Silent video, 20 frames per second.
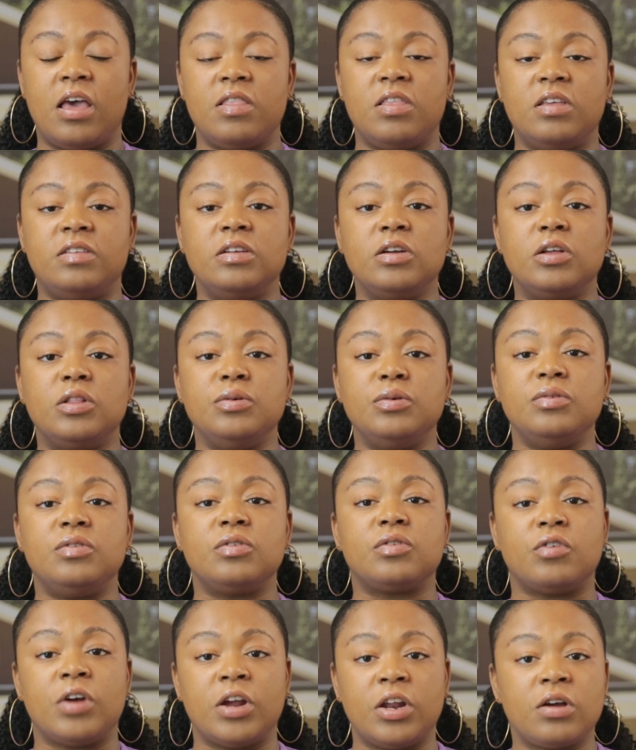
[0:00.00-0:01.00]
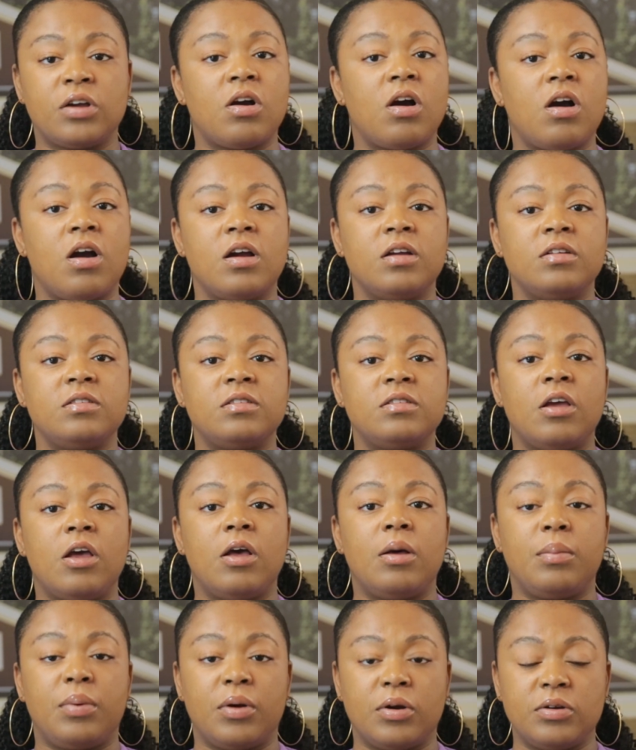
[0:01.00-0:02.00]
This includes credit cards,
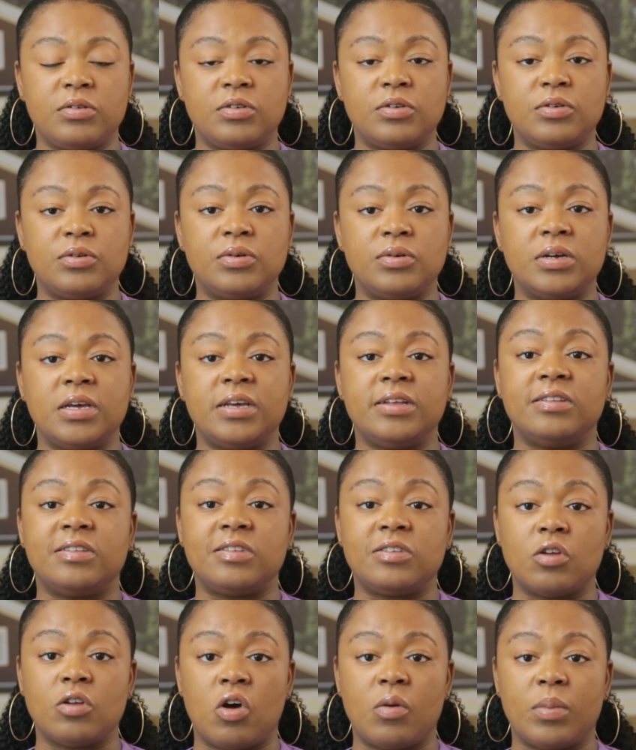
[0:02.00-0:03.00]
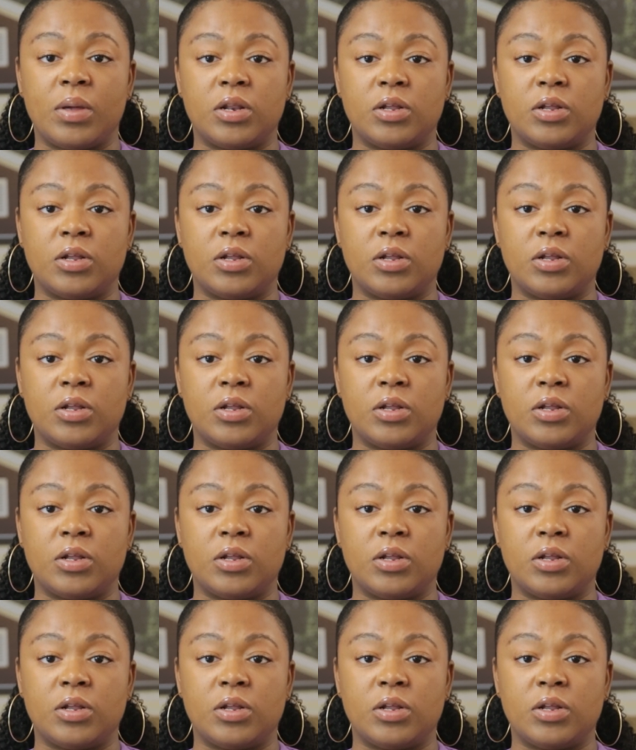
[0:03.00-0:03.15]
personal, and installment